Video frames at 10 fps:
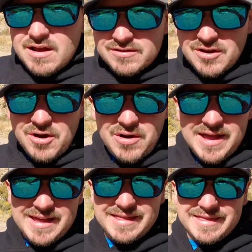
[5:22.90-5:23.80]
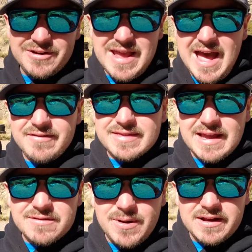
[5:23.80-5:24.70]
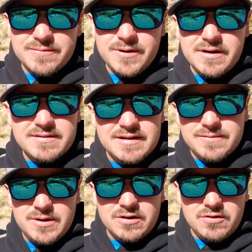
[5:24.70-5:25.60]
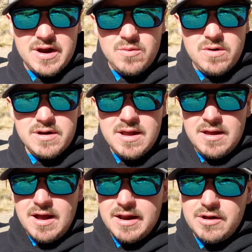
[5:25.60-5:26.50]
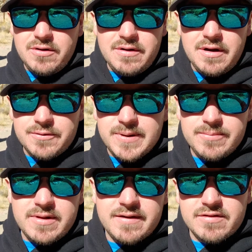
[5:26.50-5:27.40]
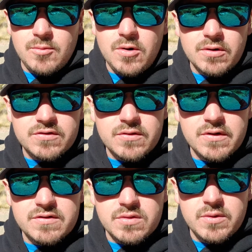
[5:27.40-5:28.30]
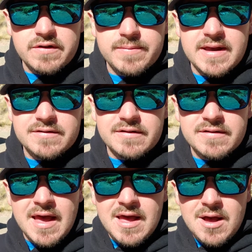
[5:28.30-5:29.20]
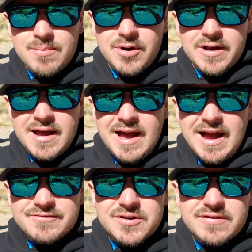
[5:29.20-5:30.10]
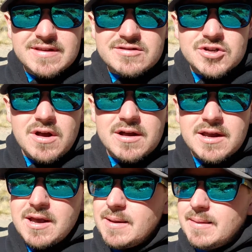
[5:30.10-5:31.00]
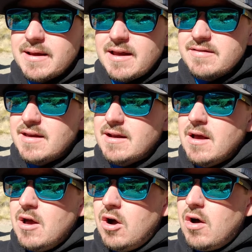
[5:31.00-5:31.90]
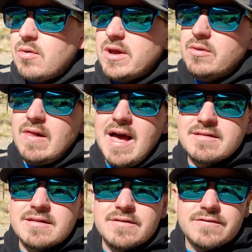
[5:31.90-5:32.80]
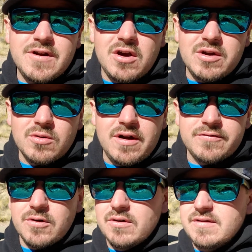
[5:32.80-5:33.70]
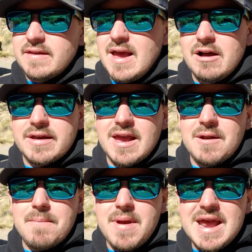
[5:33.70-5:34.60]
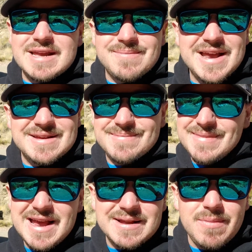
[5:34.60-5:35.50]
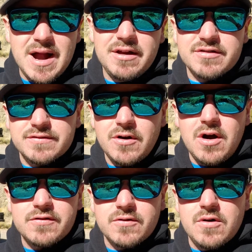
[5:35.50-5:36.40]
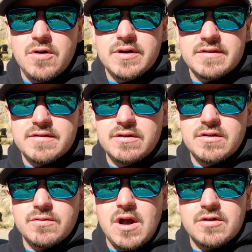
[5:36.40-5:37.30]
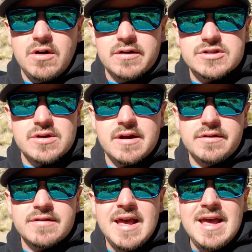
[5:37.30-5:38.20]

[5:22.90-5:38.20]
So there you have it. That's my experience. It's been a great one. I know other people have some horror stories with wheel spacers, but I've driven this truck, like I said, all the way to Alaska, very rough roads on the Alcan, many, many, many miles of off-road and serious rock crawling trails,